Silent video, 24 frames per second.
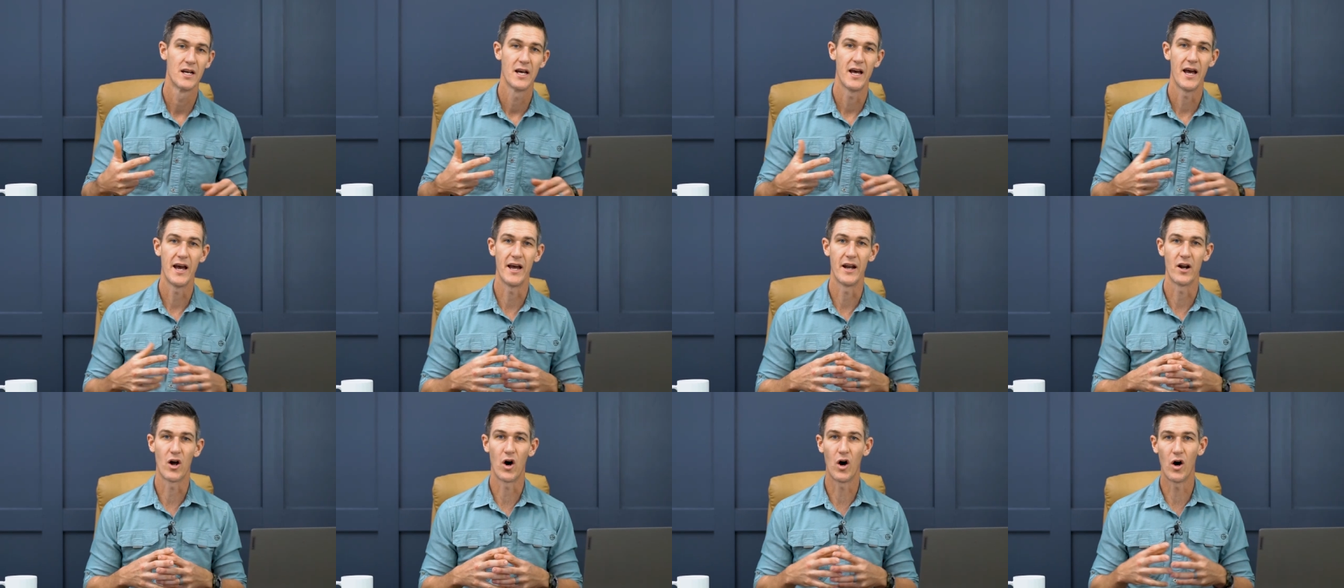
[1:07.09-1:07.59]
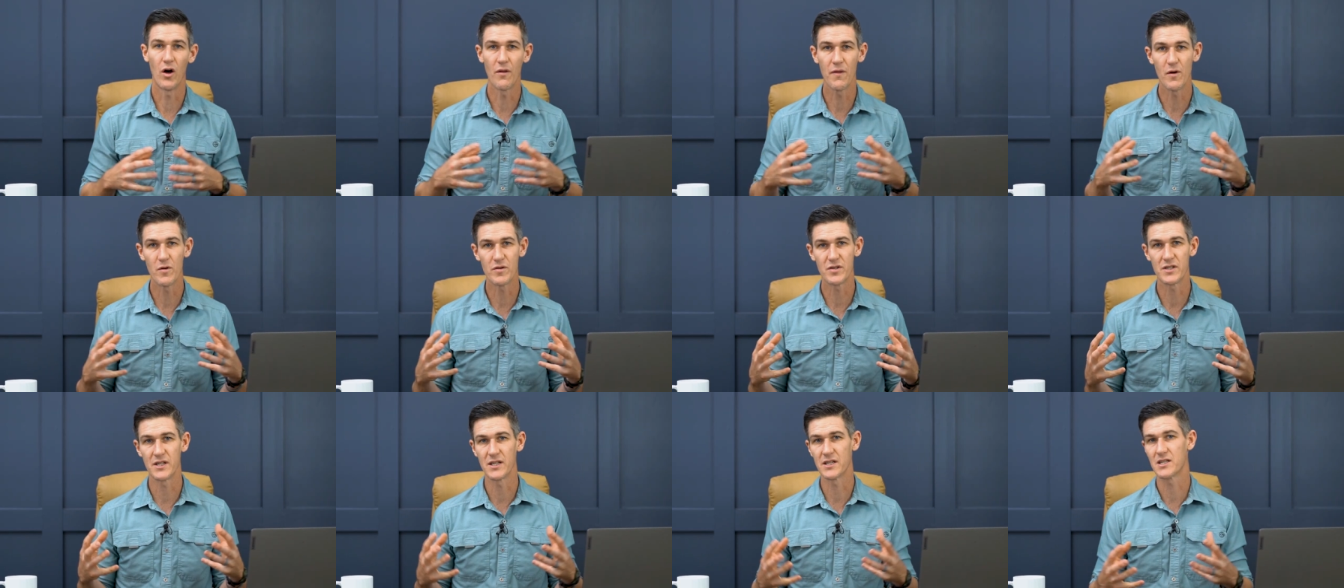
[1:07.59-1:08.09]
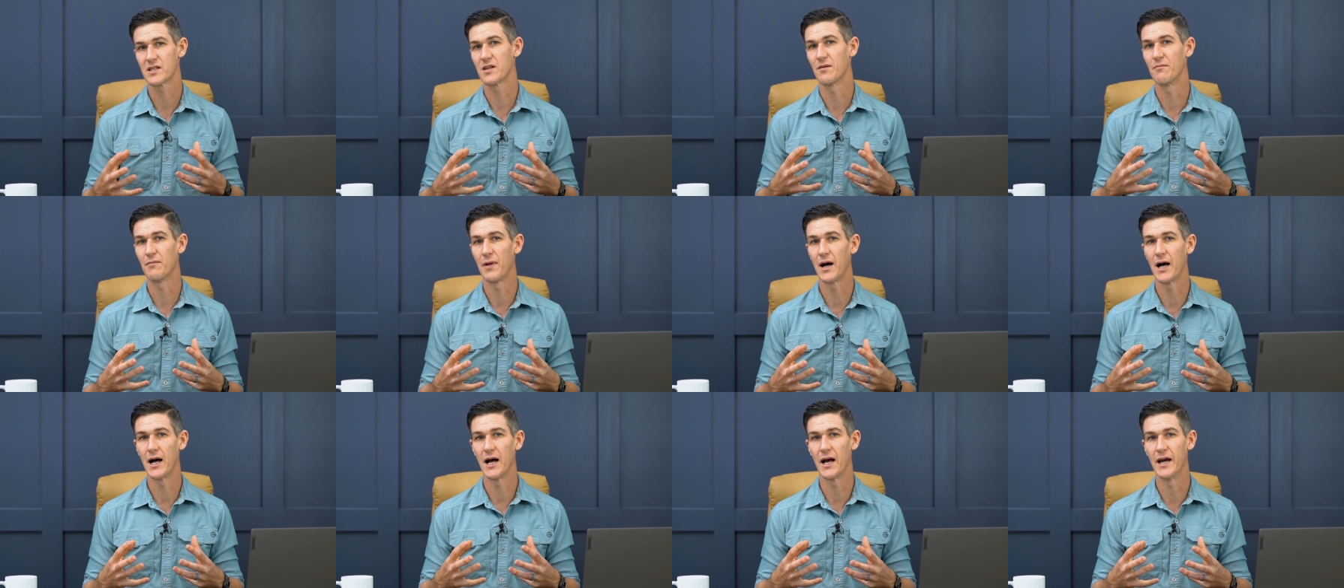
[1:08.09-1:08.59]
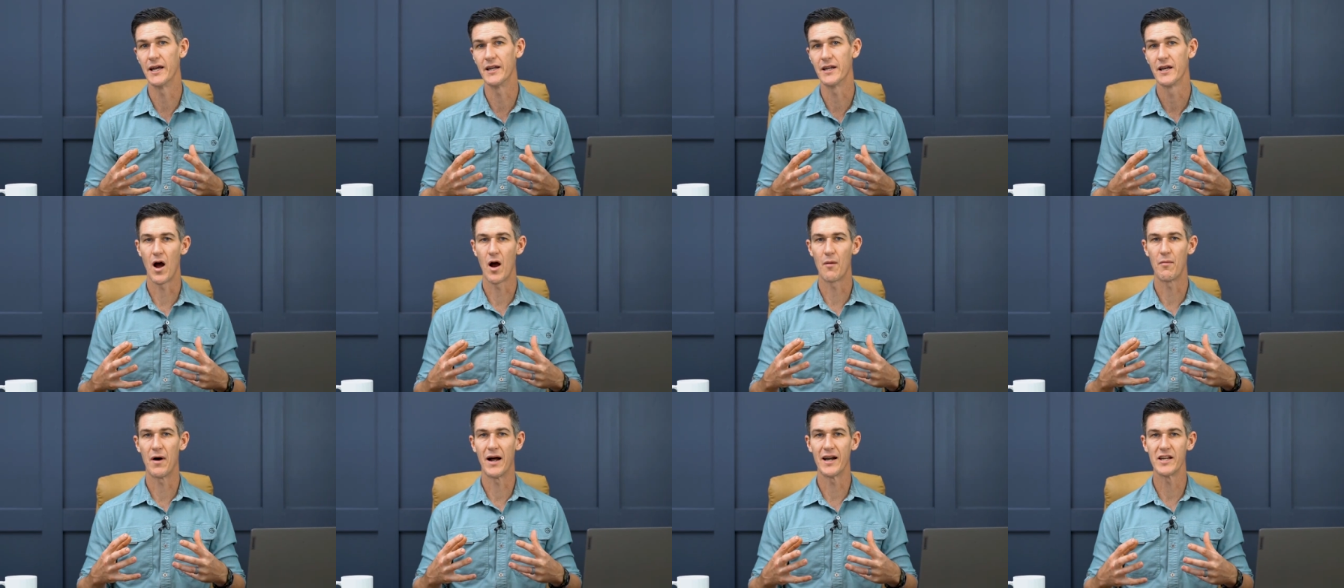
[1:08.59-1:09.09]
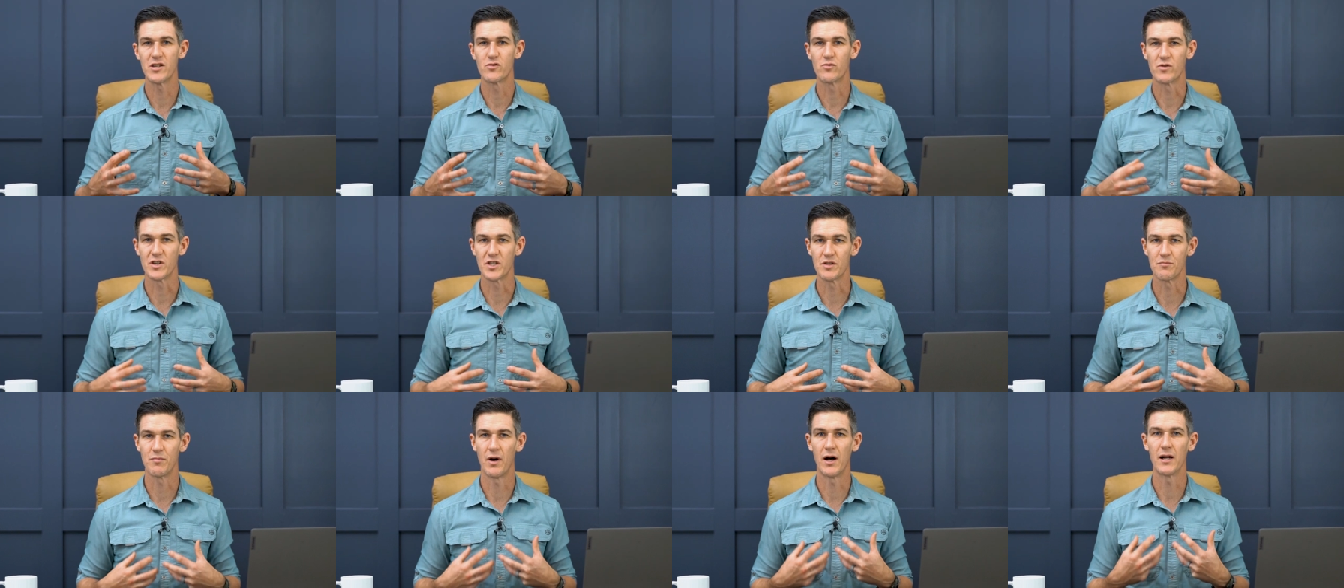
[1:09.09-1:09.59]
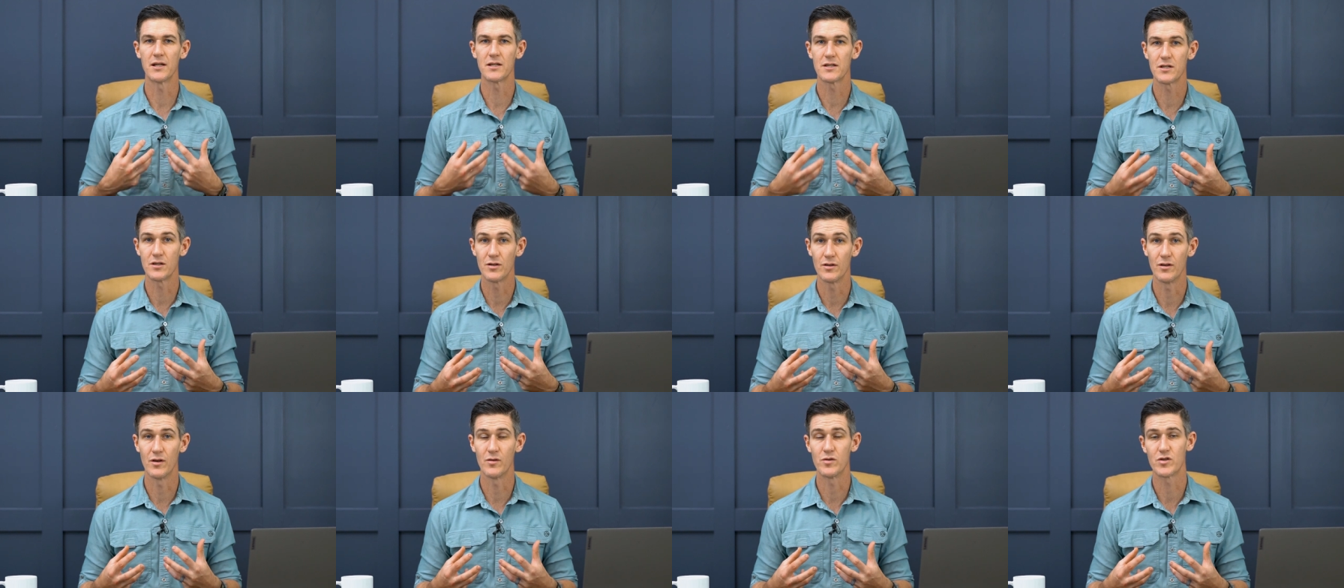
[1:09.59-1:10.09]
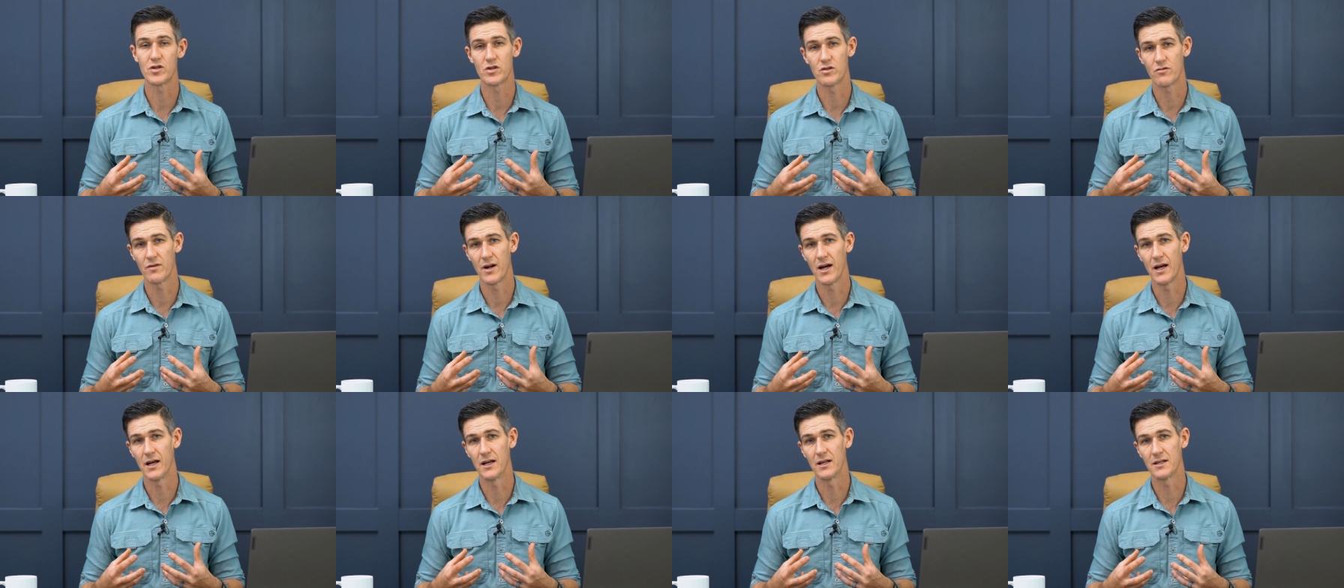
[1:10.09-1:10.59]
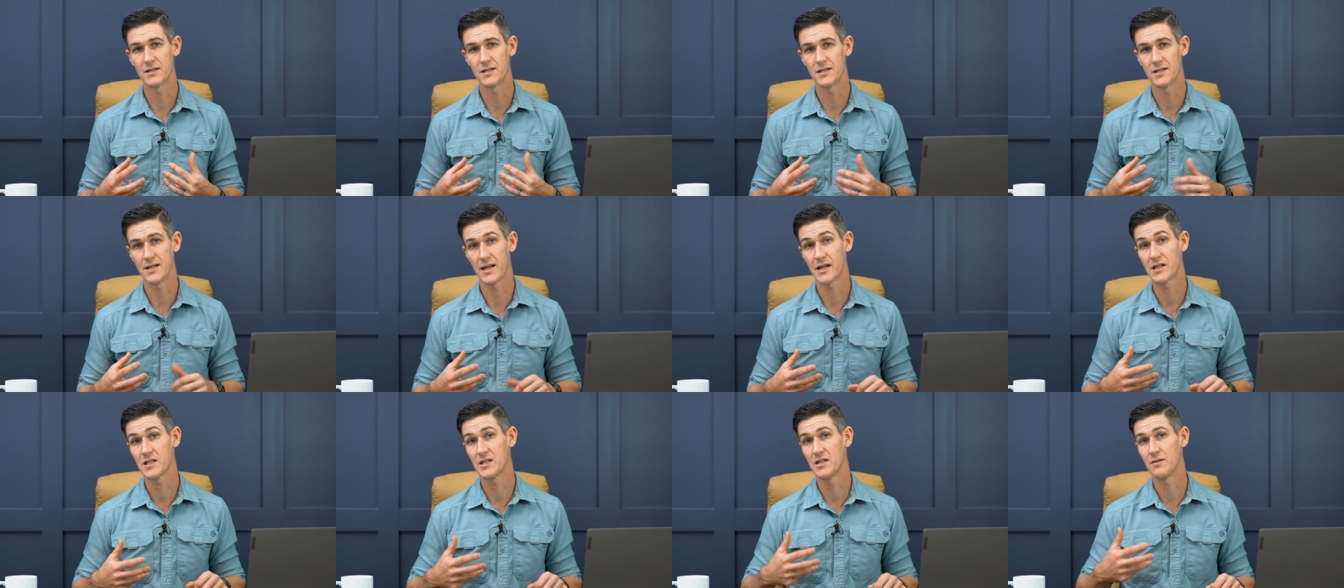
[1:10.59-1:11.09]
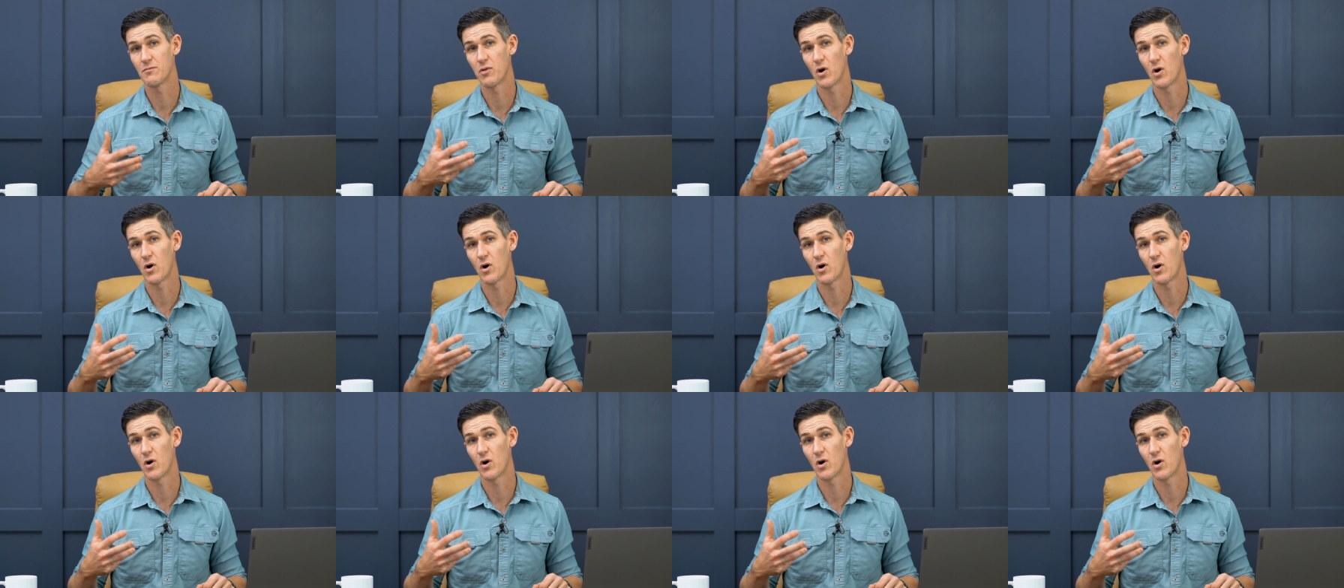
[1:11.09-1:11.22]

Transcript: and all those things combined, our body's response to those stress is actually,